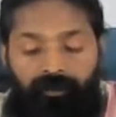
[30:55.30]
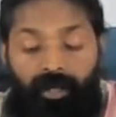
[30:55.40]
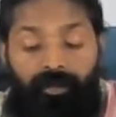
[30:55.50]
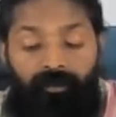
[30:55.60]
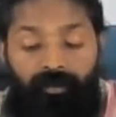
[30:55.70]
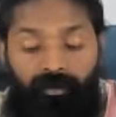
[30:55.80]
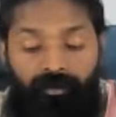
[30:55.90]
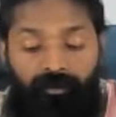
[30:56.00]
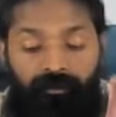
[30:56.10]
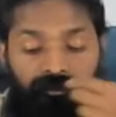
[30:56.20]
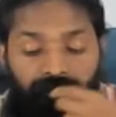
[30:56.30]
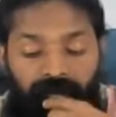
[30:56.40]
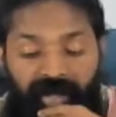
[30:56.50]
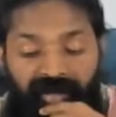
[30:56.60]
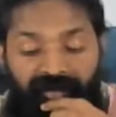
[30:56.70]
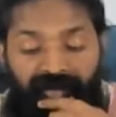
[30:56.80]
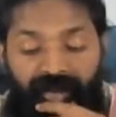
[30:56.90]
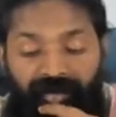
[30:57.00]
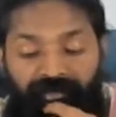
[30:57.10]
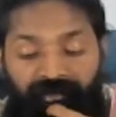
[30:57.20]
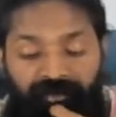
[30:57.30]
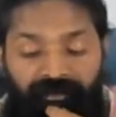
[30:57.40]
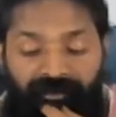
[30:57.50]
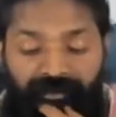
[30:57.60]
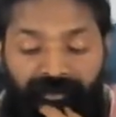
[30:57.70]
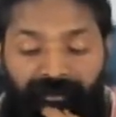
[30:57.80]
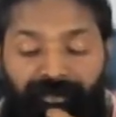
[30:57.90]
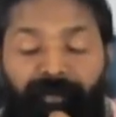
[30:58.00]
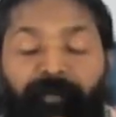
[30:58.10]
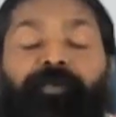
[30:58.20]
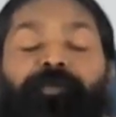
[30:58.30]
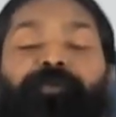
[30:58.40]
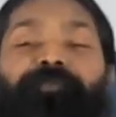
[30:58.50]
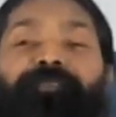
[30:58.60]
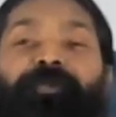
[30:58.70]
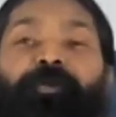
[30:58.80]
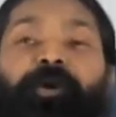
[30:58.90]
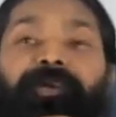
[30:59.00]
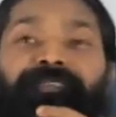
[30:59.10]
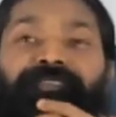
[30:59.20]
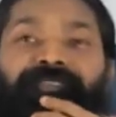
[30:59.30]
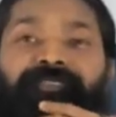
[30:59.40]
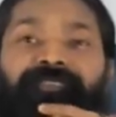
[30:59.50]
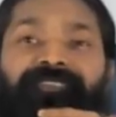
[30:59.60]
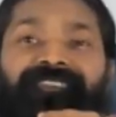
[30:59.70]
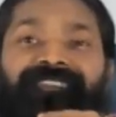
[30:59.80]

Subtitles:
I heard my last trip to US,